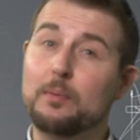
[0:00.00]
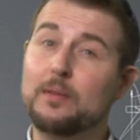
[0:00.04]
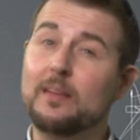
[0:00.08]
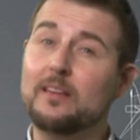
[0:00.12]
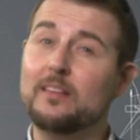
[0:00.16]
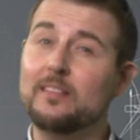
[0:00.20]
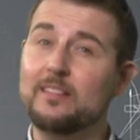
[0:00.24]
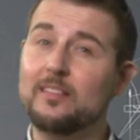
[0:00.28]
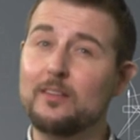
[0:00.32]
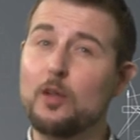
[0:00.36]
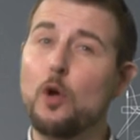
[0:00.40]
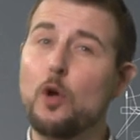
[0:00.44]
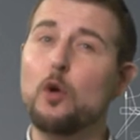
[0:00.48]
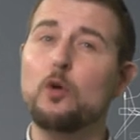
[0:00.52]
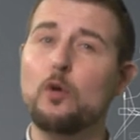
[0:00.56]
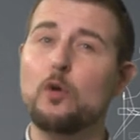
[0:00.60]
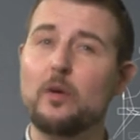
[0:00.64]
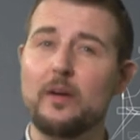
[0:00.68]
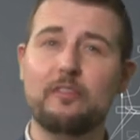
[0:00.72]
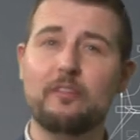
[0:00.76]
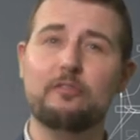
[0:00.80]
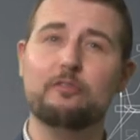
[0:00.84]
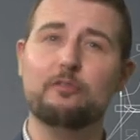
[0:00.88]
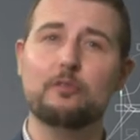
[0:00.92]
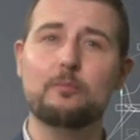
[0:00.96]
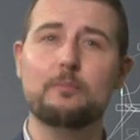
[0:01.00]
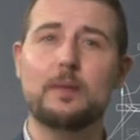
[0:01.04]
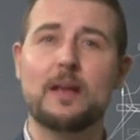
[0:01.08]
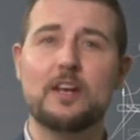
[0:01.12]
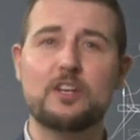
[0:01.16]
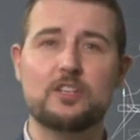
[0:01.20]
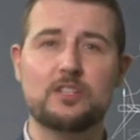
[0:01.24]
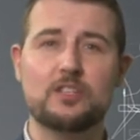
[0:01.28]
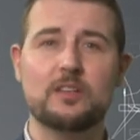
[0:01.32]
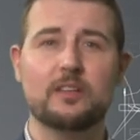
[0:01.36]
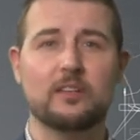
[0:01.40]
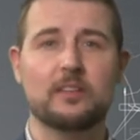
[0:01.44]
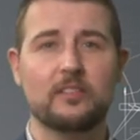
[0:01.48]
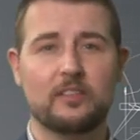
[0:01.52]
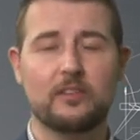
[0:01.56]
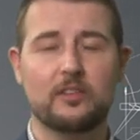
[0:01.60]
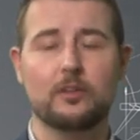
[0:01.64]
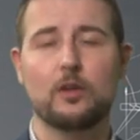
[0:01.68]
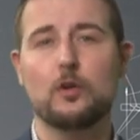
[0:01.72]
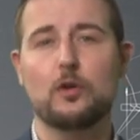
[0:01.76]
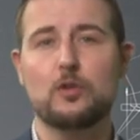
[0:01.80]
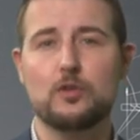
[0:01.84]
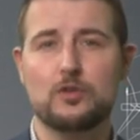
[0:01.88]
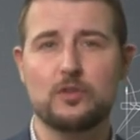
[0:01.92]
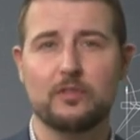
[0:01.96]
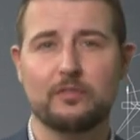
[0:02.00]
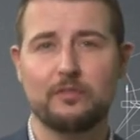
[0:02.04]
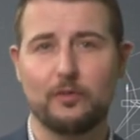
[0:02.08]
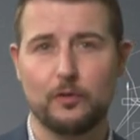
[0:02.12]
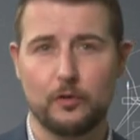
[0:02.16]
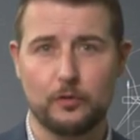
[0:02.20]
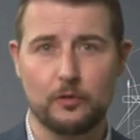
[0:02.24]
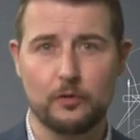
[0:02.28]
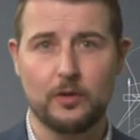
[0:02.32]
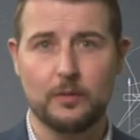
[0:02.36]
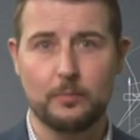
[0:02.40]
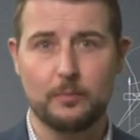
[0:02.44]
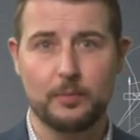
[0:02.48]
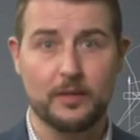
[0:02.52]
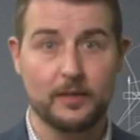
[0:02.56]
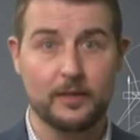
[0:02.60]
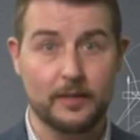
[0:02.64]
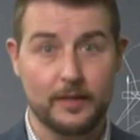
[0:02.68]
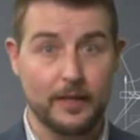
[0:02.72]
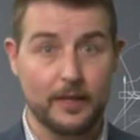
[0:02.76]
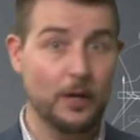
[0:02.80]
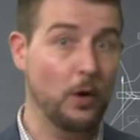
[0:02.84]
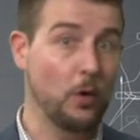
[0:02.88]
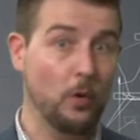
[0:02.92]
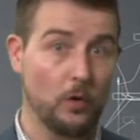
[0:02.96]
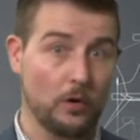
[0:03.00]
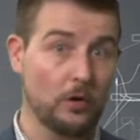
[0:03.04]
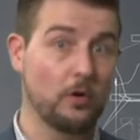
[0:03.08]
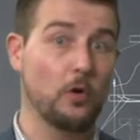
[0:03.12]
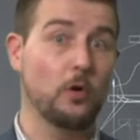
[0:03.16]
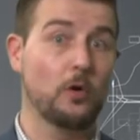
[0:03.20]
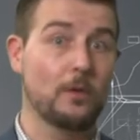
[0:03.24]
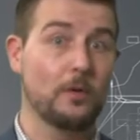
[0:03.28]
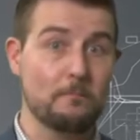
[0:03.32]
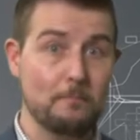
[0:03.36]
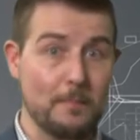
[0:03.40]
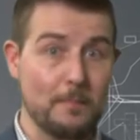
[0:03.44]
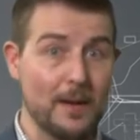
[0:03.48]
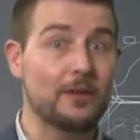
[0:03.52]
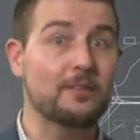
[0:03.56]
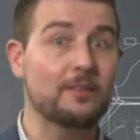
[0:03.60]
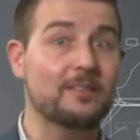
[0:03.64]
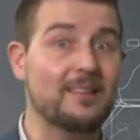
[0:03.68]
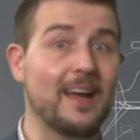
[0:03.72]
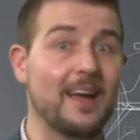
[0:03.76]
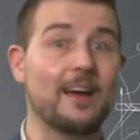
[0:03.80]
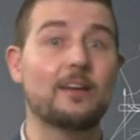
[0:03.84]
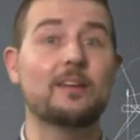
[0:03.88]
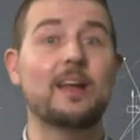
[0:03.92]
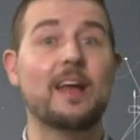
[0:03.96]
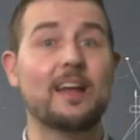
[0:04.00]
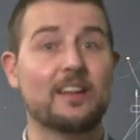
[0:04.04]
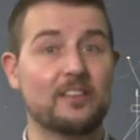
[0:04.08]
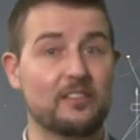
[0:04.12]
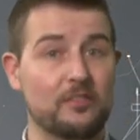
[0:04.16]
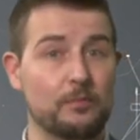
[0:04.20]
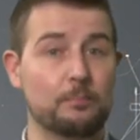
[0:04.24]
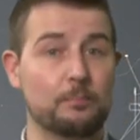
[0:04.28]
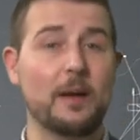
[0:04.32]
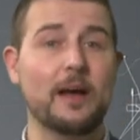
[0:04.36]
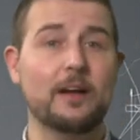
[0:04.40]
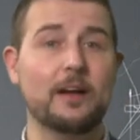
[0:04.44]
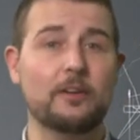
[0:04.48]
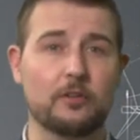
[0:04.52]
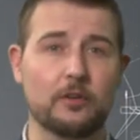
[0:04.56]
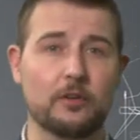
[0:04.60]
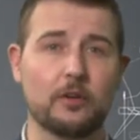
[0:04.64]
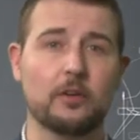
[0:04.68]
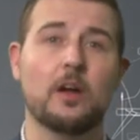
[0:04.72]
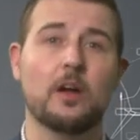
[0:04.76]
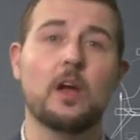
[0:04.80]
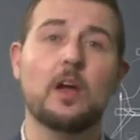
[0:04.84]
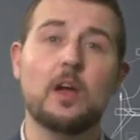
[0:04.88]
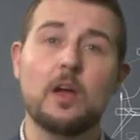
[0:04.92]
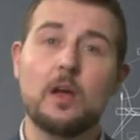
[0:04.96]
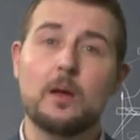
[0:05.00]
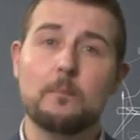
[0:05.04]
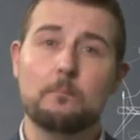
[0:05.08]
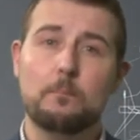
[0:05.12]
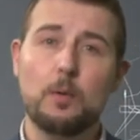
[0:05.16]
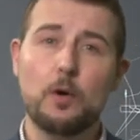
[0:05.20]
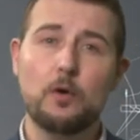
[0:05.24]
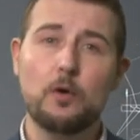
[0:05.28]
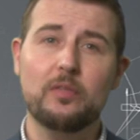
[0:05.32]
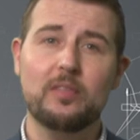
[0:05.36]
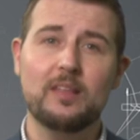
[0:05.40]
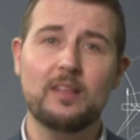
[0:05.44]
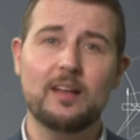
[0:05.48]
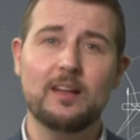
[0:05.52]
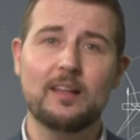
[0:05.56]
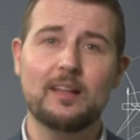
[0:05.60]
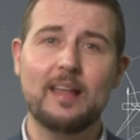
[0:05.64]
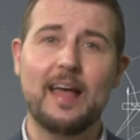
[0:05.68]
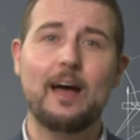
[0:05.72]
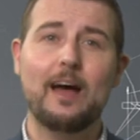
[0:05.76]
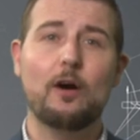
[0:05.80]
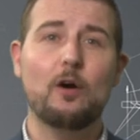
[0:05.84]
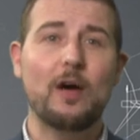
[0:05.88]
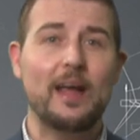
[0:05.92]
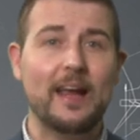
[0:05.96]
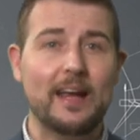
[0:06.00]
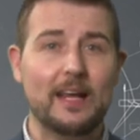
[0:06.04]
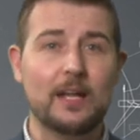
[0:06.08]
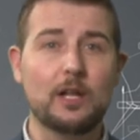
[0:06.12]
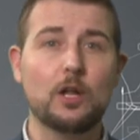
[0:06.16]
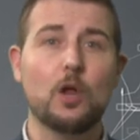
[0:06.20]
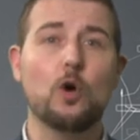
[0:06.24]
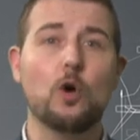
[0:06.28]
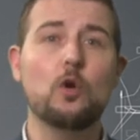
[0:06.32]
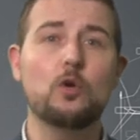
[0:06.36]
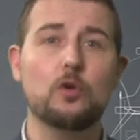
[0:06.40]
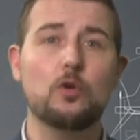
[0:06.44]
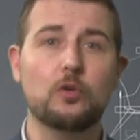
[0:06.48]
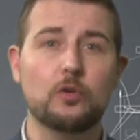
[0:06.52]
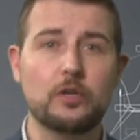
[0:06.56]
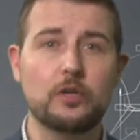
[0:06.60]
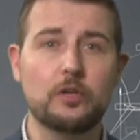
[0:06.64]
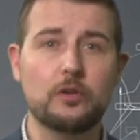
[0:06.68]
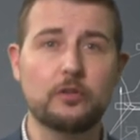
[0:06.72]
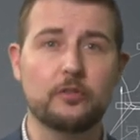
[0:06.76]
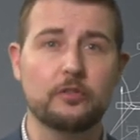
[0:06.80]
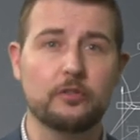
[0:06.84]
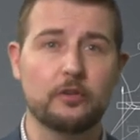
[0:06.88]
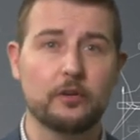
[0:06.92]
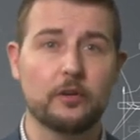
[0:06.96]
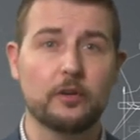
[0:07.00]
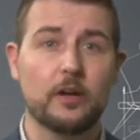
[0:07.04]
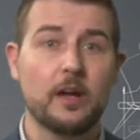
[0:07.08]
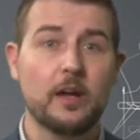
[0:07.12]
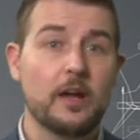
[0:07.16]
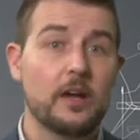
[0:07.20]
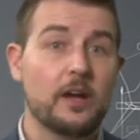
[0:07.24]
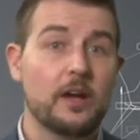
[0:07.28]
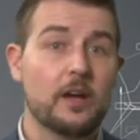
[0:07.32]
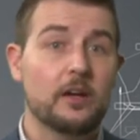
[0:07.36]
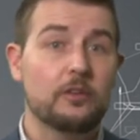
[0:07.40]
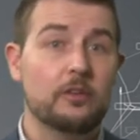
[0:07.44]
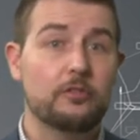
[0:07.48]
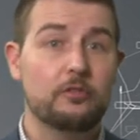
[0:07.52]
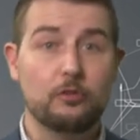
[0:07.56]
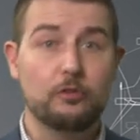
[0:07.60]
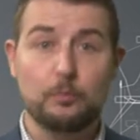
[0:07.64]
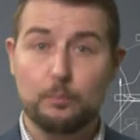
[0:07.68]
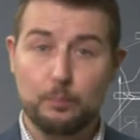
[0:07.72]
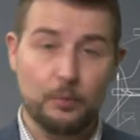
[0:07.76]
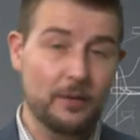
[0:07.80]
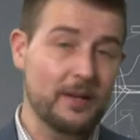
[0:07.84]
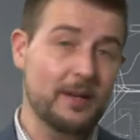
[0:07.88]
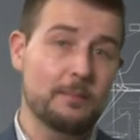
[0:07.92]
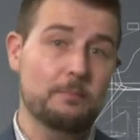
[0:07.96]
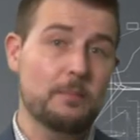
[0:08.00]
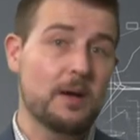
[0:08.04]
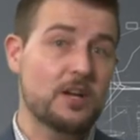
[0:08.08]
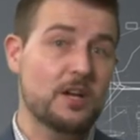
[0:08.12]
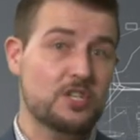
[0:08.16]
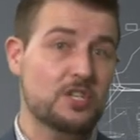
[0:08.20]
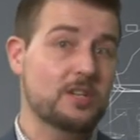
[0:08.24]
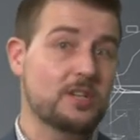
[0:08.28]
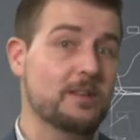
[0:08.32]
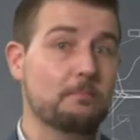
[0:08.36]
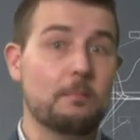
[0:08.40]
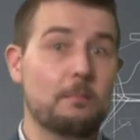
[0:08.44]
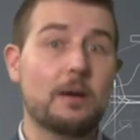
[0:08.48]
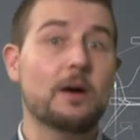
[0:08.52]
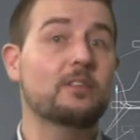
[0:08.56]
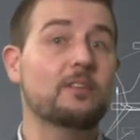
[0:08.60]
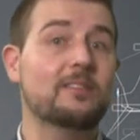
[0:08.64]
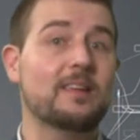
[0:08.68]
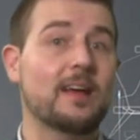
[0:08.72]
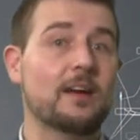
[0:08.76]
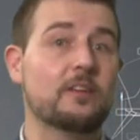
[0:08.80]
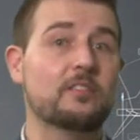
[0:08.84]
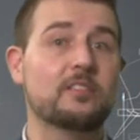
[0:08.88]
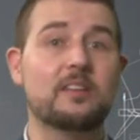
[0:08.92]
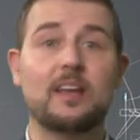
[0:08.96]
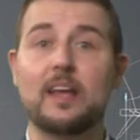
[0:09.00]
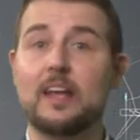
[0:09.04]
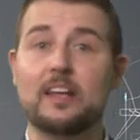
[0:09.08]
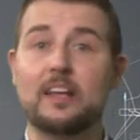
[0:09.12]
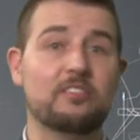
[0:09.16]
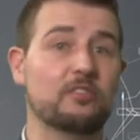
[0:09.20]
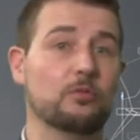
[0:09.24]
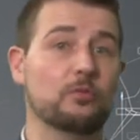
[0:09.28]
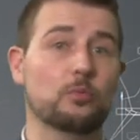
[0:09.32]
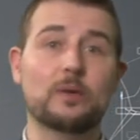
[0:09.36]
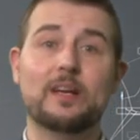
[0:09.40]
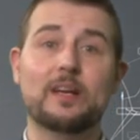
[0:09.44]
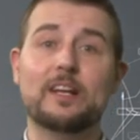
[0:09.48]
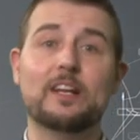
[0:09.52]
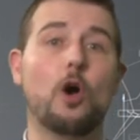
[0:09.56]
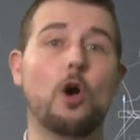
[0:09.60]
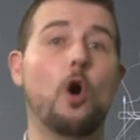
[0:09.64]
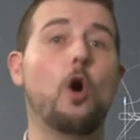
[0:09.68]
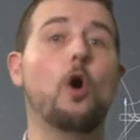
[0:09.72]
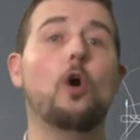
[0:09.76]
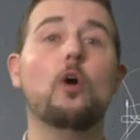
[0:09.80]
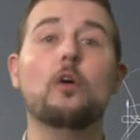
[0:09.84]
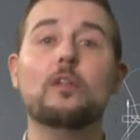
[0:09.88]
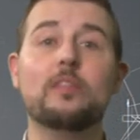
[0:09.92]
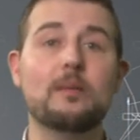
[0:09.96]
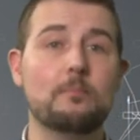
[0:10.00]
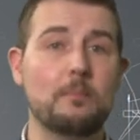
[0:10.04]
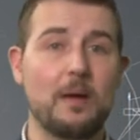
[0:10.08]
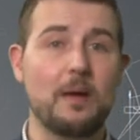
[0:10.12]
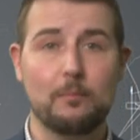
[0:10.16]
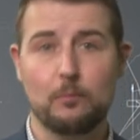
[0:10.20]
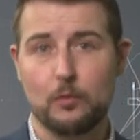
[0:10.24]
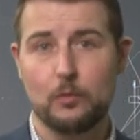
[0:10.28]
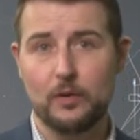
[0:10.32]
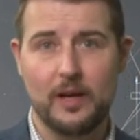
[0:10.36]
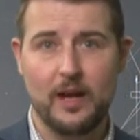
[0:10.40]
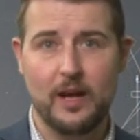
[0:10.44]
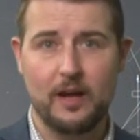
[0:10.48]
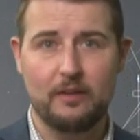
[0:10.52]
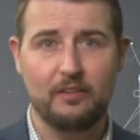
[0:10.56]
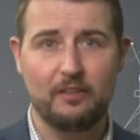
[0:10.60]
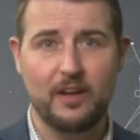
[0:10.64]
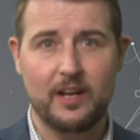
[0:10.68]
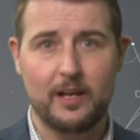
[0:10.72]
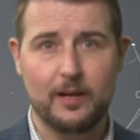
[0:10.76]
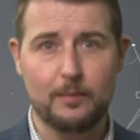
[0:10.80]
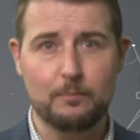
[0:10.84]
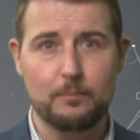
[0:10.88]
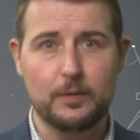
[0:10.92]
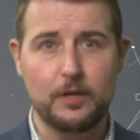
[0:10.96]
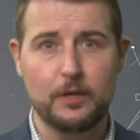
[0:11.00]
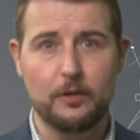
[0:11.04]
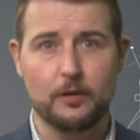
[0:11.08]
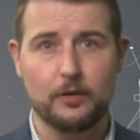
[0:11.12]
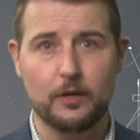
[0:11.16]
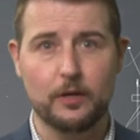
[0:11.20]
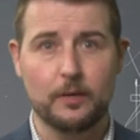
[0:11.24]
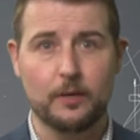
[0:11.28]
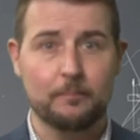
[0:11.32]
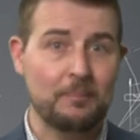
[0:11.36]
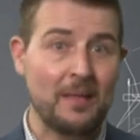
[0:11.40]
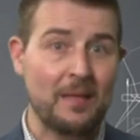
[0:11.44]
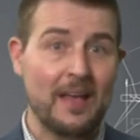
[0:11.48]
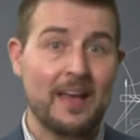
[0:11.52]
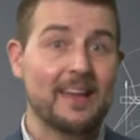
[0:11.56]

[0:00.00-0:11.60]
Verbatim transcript: But this local information disclosure vulnerability or, or meltdown and Spectre both allow a local user to pretty much in Meltdown's case read all the memory of a computer.